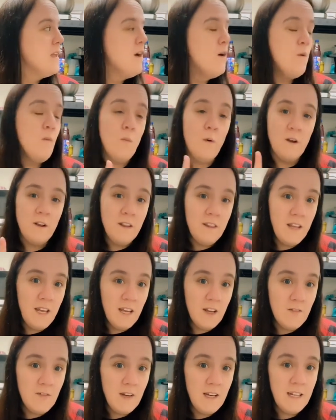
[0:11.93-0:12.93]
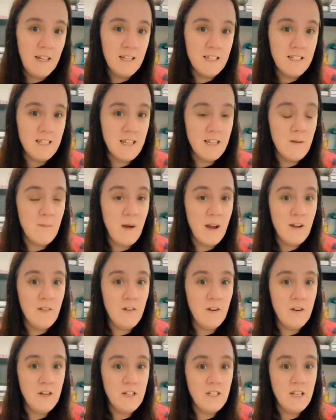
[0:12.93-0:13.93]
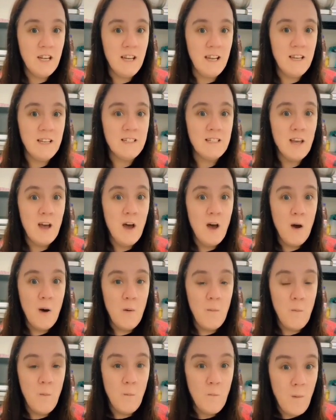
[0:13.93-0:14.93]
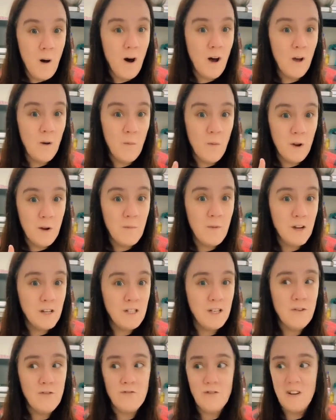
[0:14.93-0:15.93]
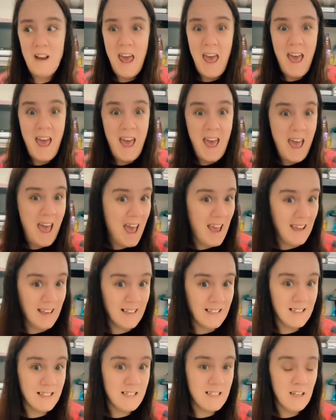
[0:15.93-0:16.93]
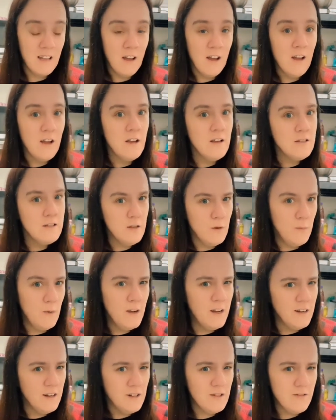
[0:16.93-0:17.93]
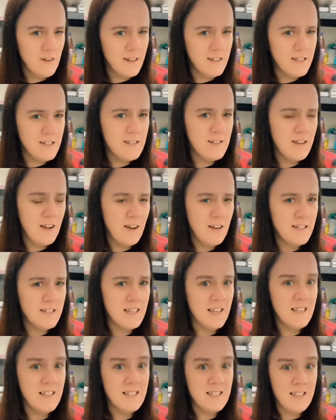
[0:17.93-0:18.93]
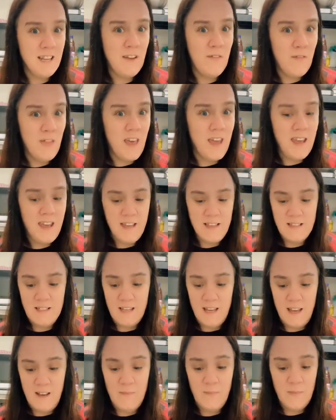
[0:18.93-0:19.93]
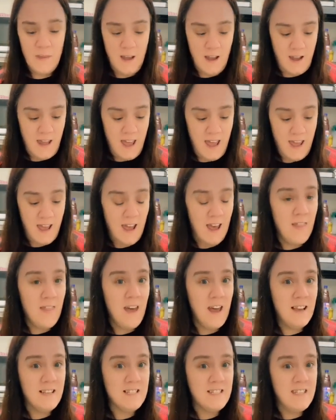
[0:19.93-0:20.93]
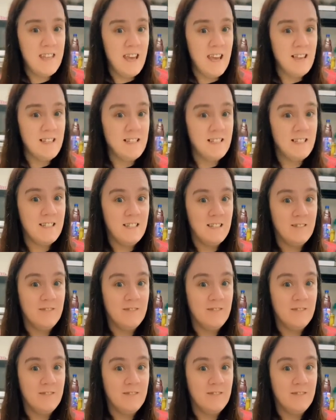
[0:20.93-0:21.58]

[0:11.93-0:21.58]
one of the ingredients in the macaroni cheese, one of my children hates. So we're going to try and disguise it and see if they eat it, okay? And that is this.